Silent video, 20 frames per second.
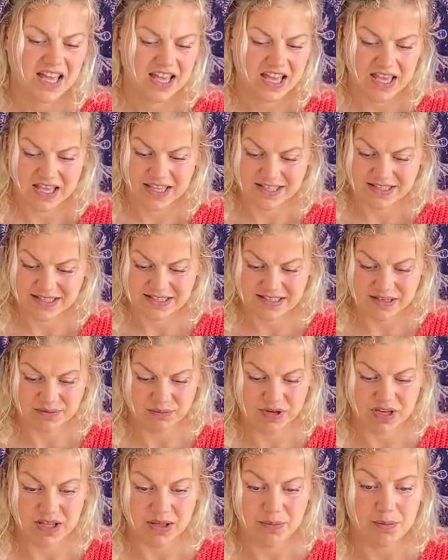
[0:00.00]
It is
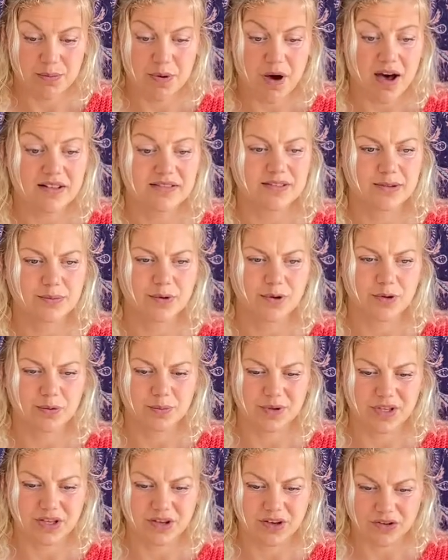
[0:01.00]
simply impossible
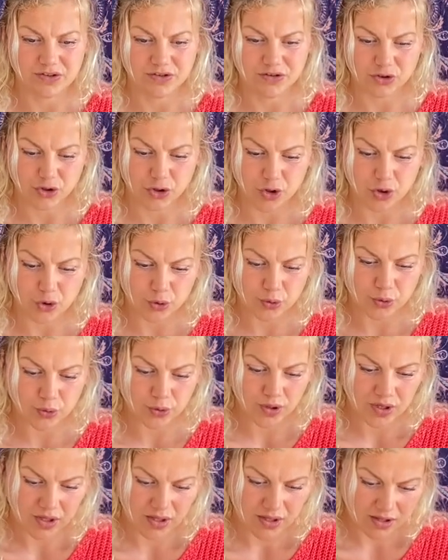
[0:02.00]
because
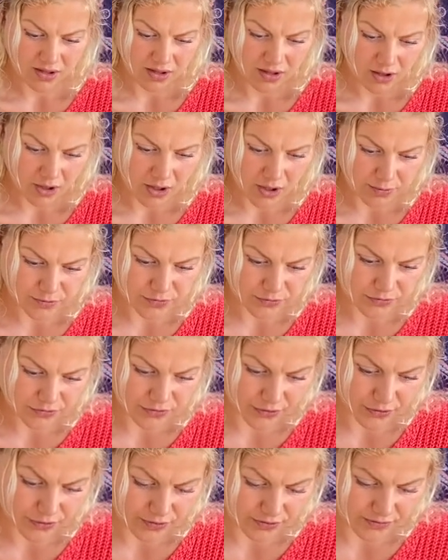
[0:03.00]
you
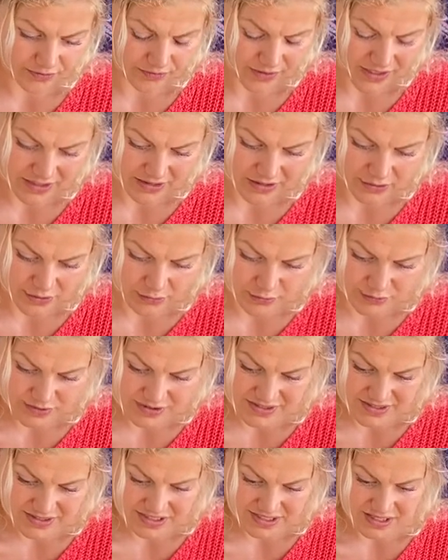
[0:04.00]
observe and you
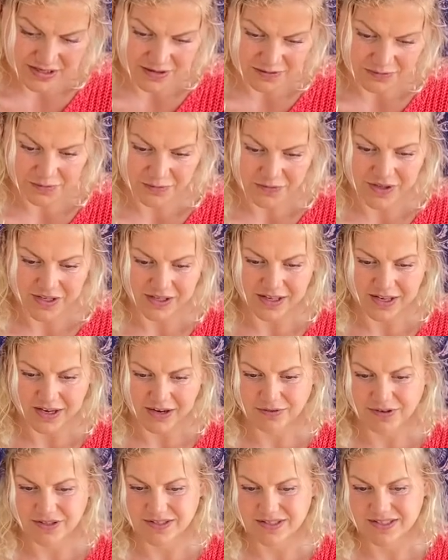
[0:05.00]
see and feel
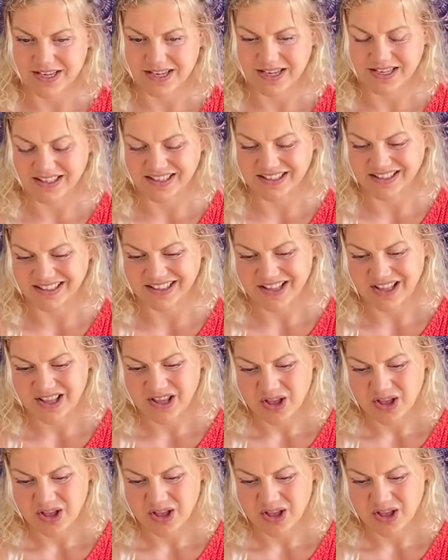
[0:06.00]
every single